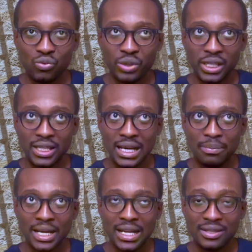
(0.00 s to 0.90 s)
to
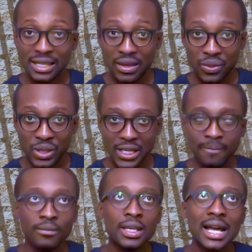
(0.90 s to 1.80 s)
recap at year
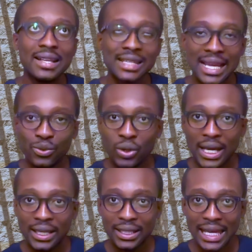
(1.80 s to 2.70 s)
3. As
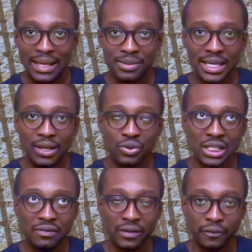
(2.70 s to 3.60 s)
NOI climbs,
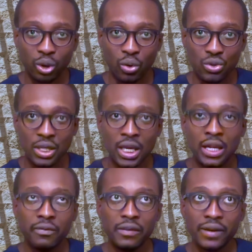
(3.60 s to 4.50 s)
LTV falls.
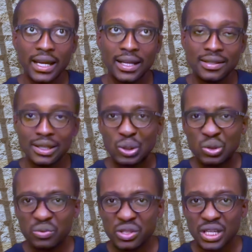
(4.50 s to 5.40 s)
Refinancing
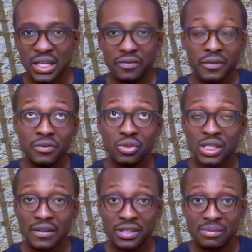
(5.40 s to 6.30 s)
could return 50 to
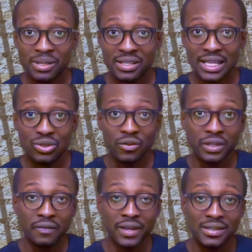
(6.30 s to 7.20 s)
70% of
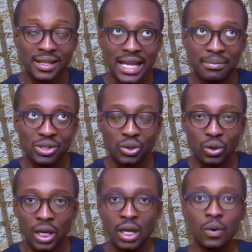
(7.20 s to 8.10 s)
investor
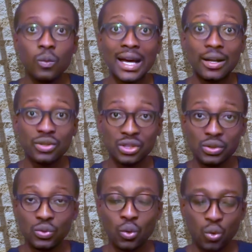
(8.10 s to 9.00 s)
capital while
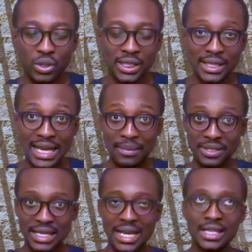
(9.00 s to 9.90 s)
still owning the
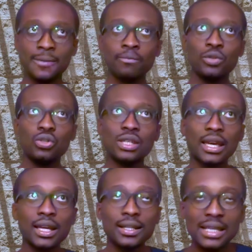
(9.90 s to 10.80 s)
upside.
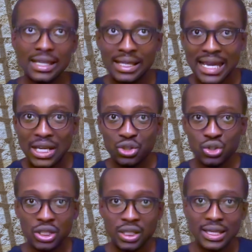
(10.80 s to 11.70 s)
Second,
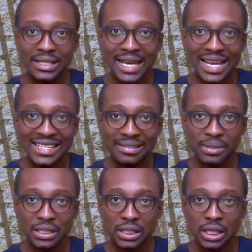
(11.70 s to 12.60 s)
ESG
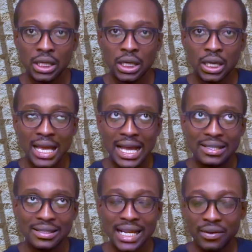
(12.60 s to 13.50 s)
enhancement
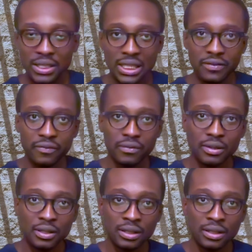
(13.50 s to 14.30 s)
as narrative